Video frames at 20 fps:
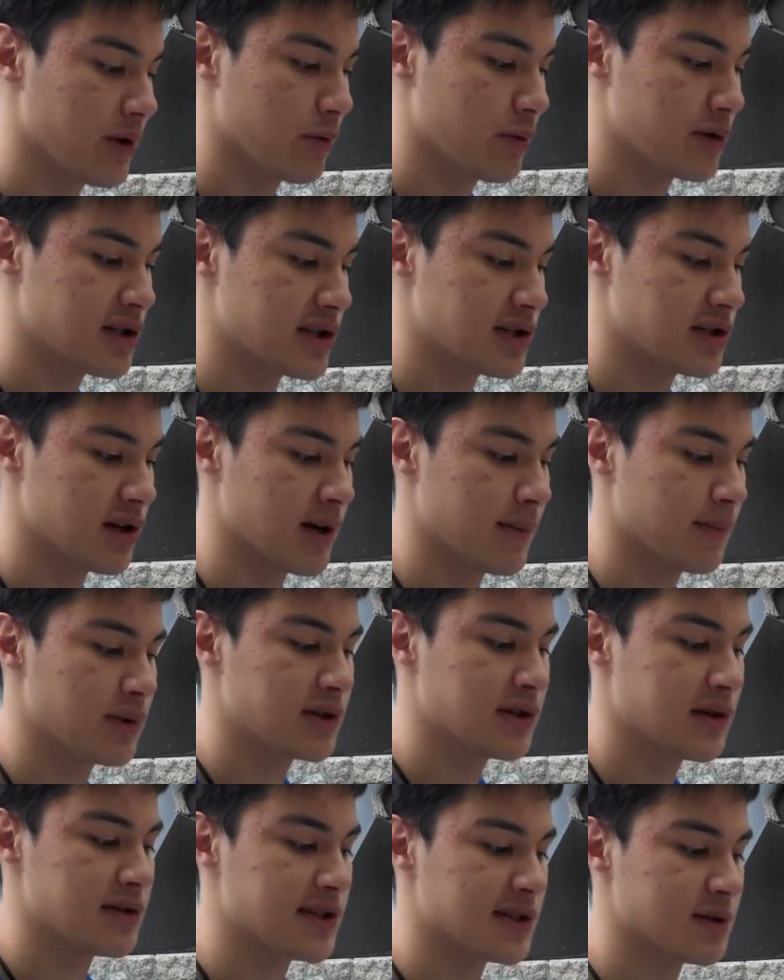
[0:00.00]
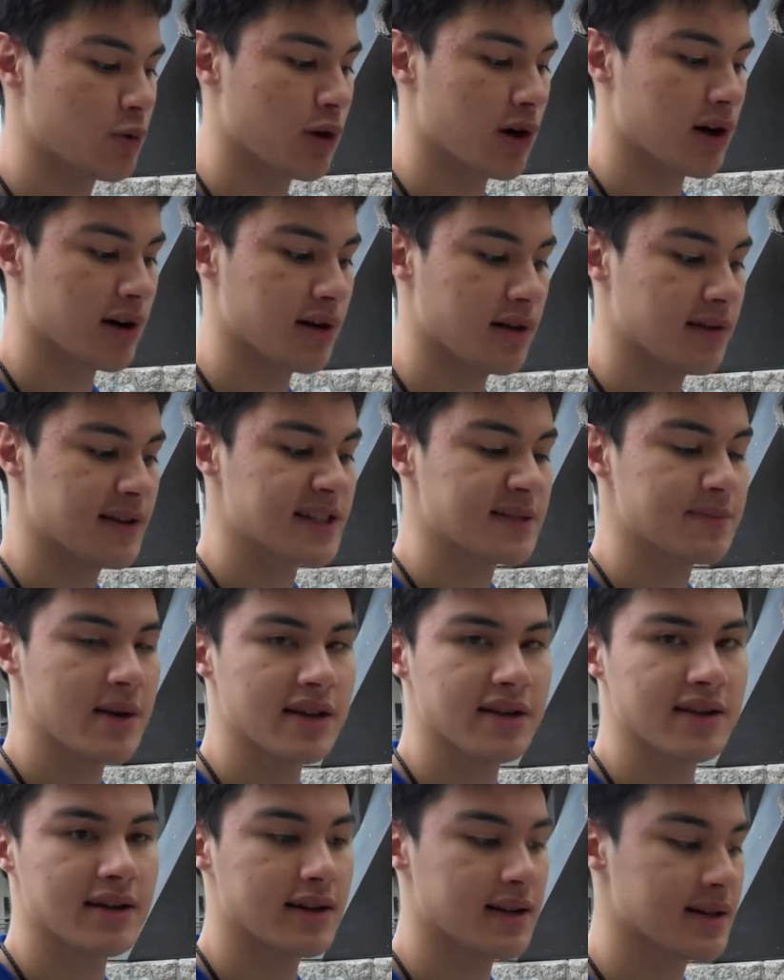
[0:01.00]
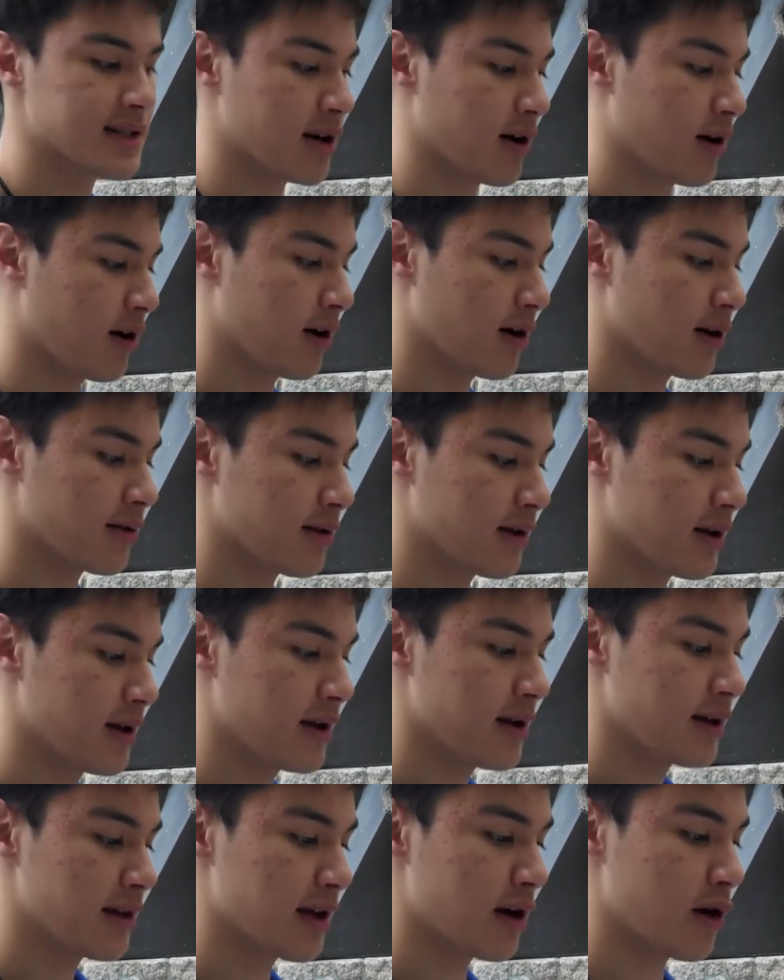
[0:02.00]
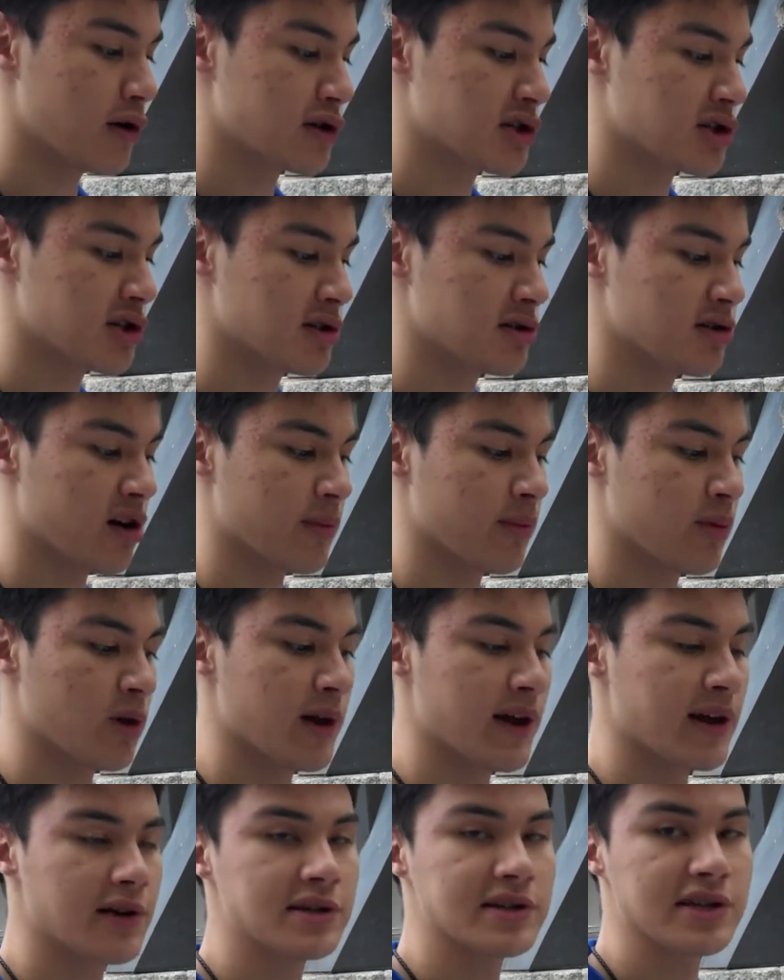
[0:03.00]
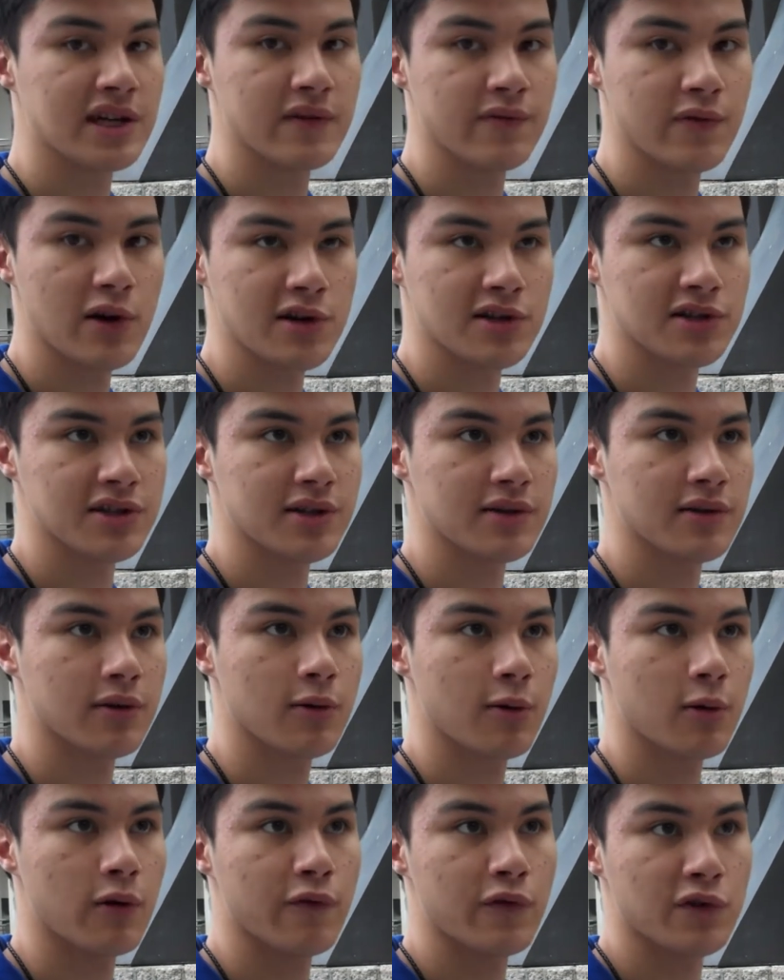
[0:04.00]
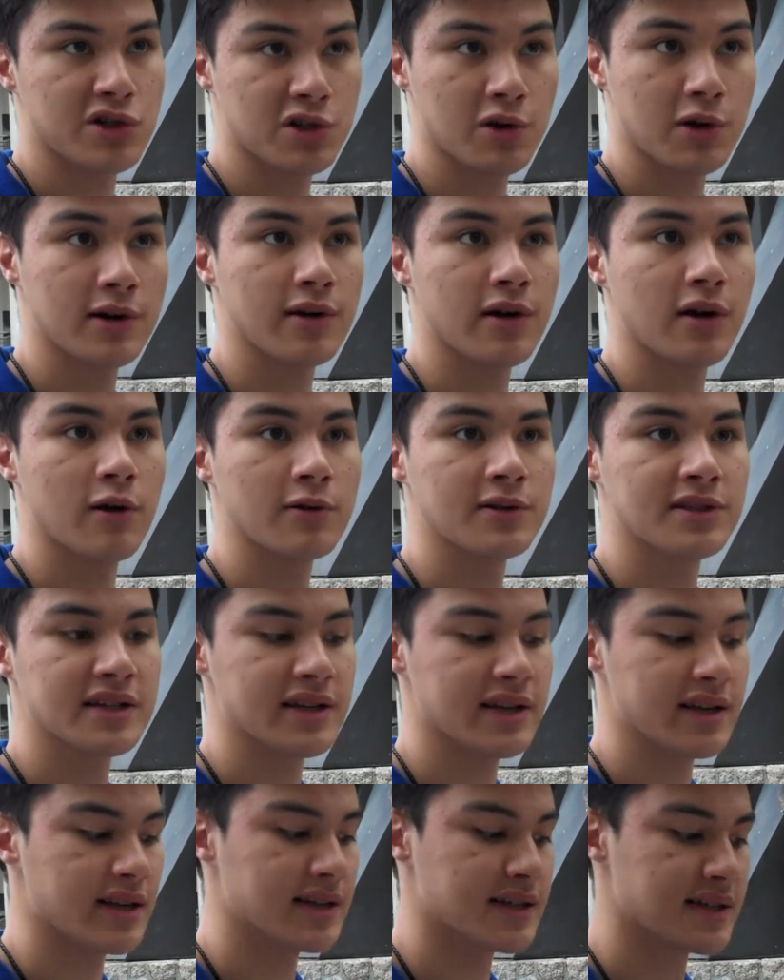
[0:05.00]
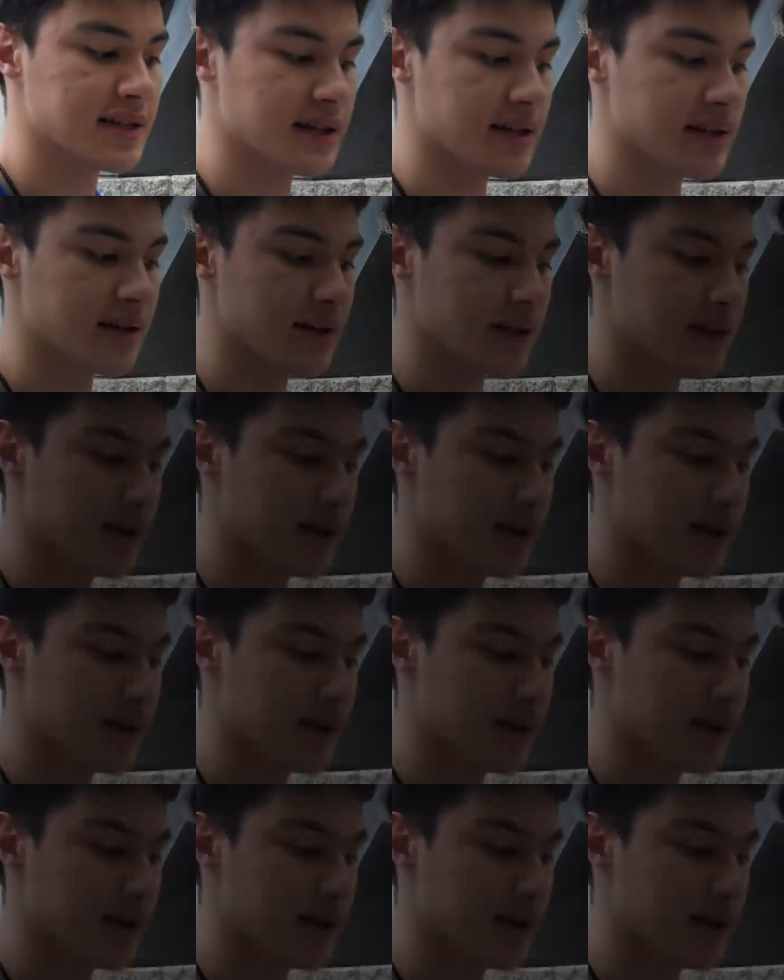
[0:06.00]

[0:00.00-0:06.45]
which in turn produces work. This method is called the ocean thermal energy conversion, or for short, OTEC.